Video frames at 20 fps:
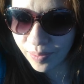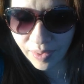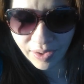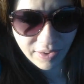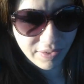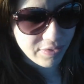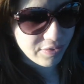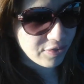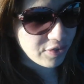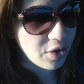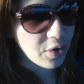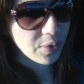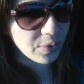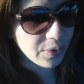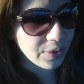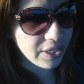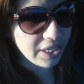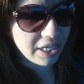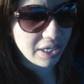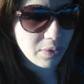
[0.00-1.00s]
my
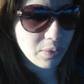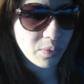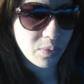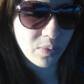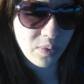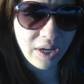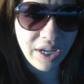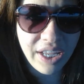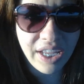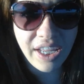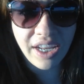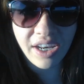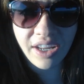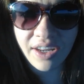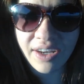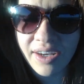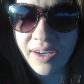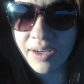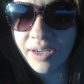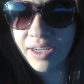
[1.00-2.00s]
phone getting wet
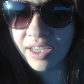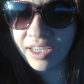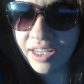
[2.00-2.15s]
and